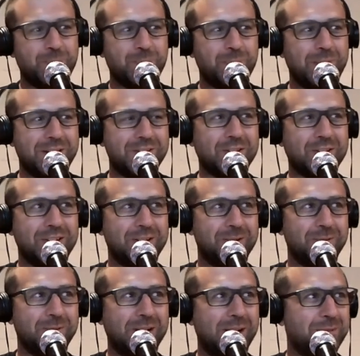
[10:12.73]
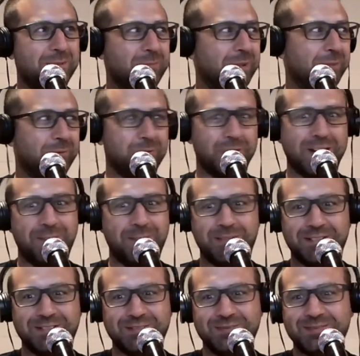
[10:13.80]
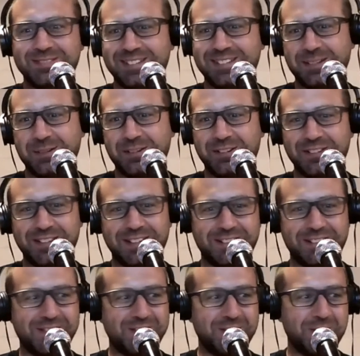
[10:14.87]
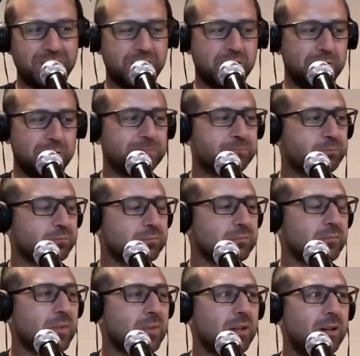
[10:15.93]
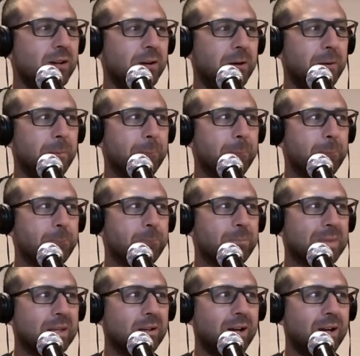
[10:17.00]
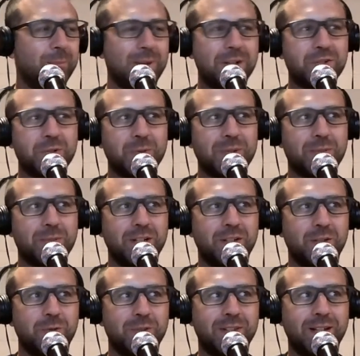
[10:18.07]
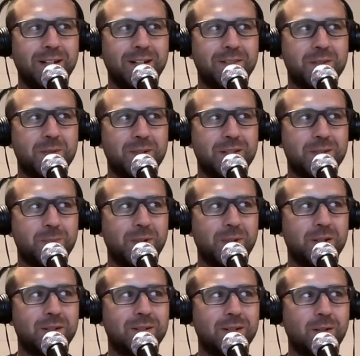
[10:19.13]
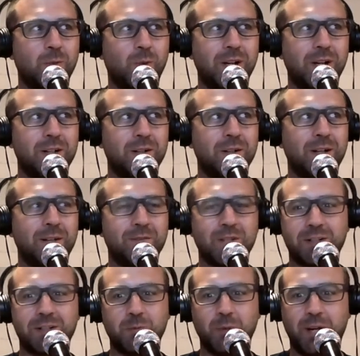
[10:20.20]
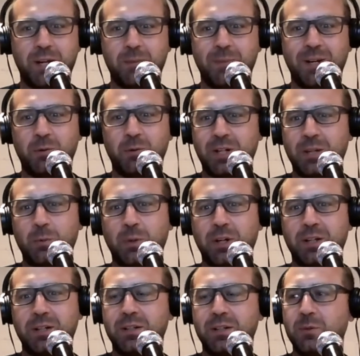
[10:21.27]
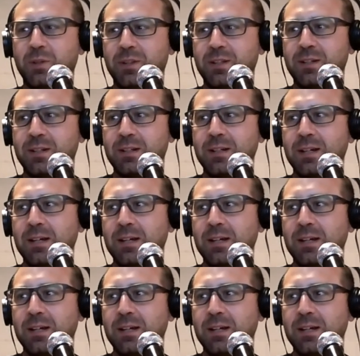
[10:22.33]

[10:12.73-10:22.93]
basically wrapped in bubble wrap and all that good stuff. So I'm not sure what I'm going to do with that. It's been a while. I've talked to Ray about what he wanted to do with it.